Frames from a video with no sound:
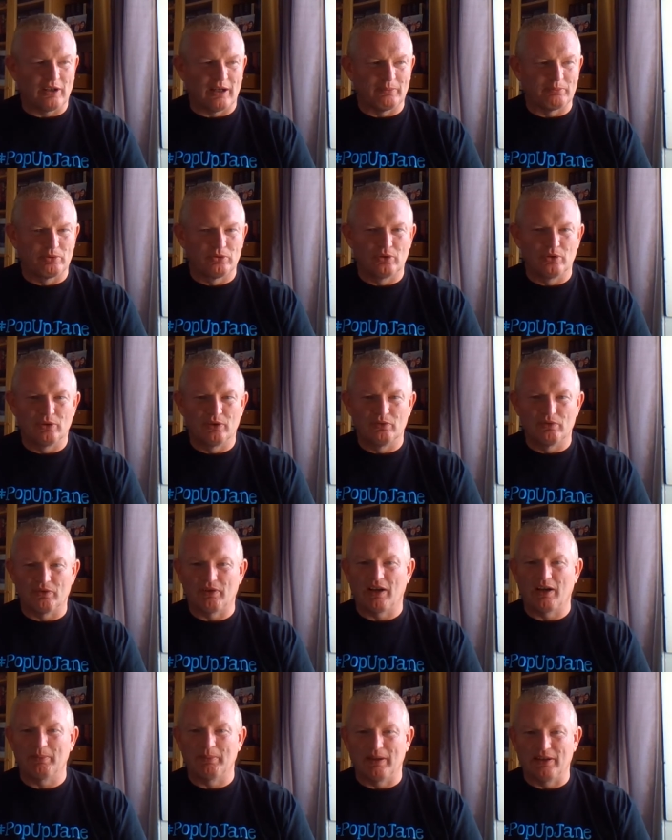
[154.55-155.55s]
I'm sure you've
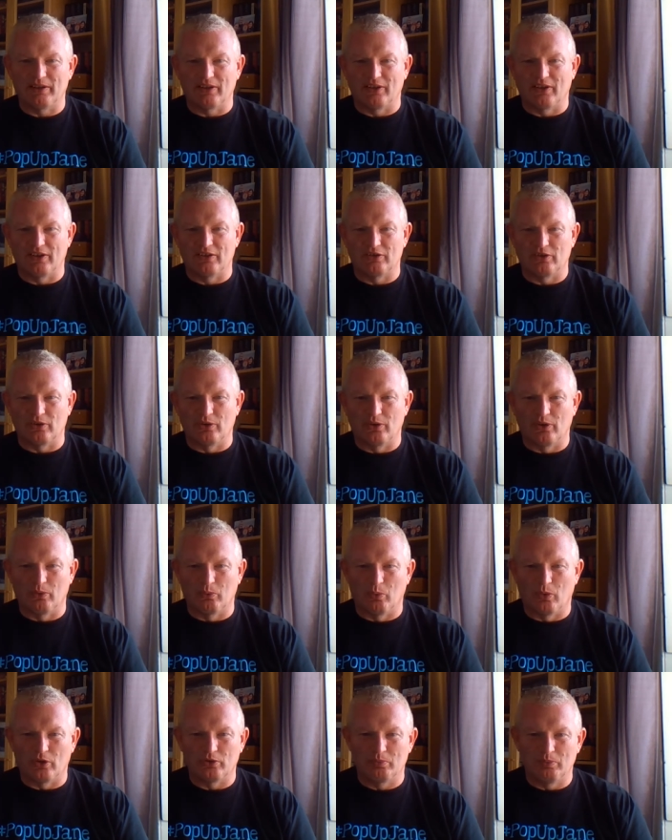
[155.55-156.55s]
far better things to do than
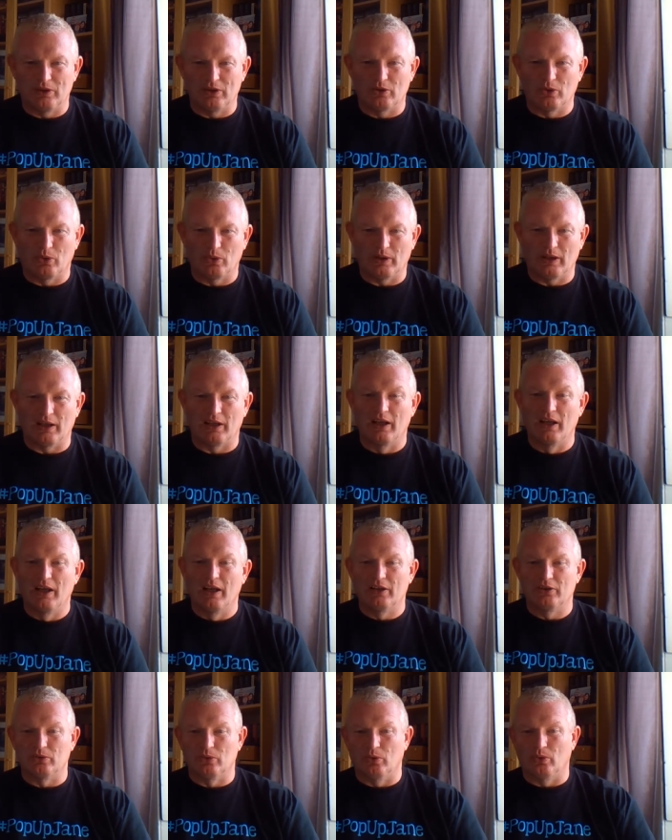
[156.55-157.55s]
watch me talking.
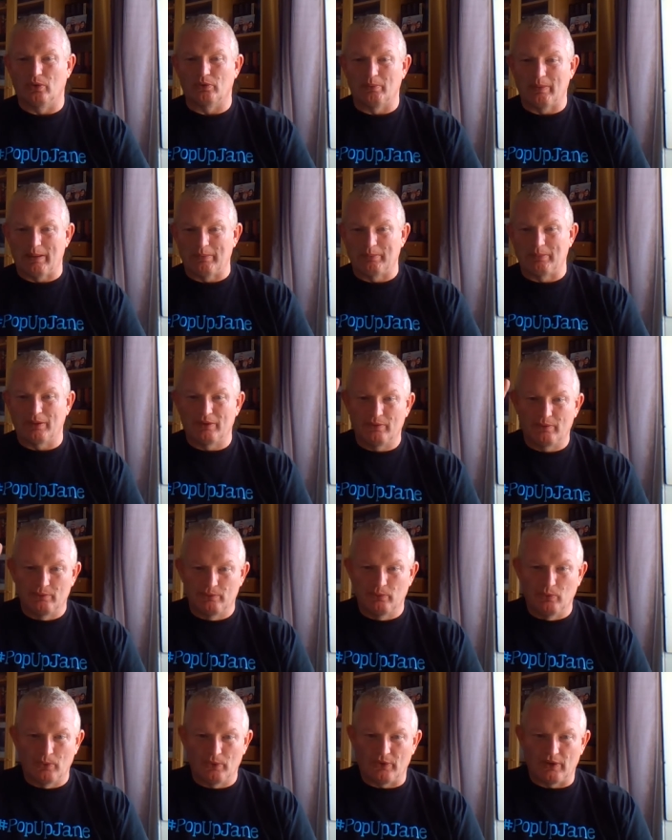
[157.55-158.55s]
So remember,
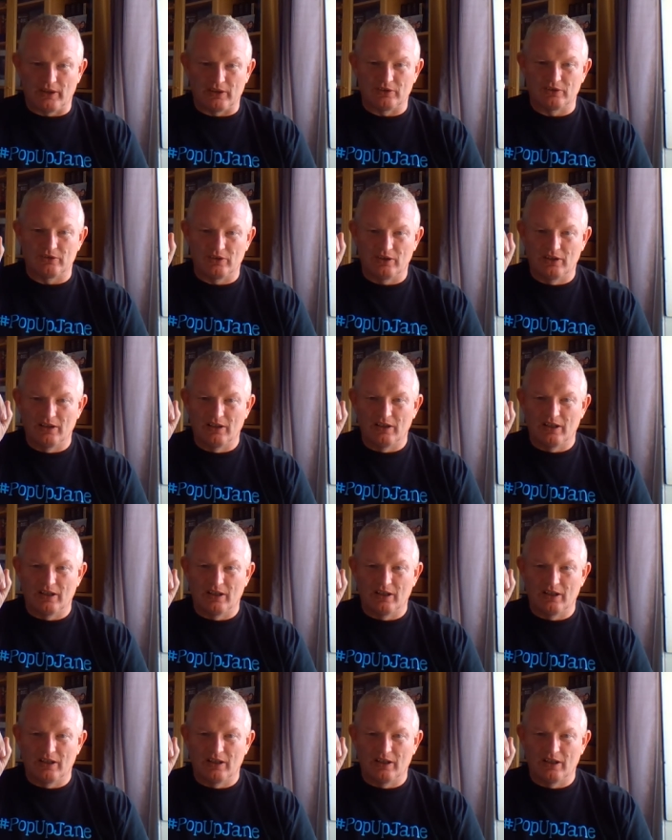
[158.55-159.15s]
four things.